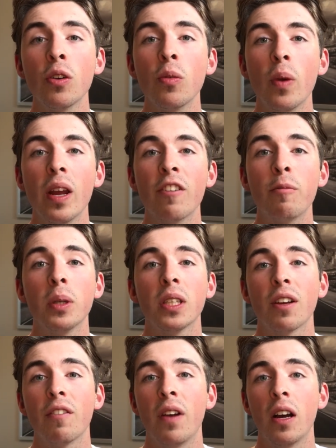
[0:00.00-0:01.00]
way of building
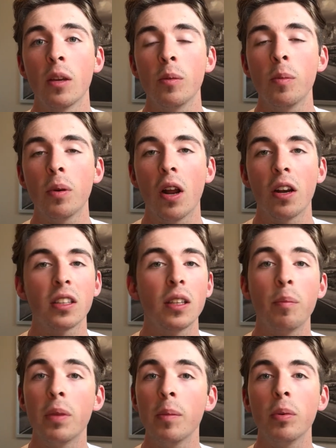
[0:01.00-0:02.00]
a valuable product
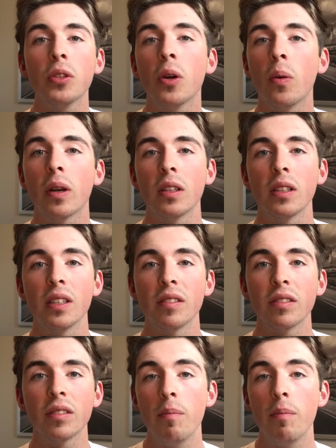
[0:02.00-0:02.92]
that people don't want to leave.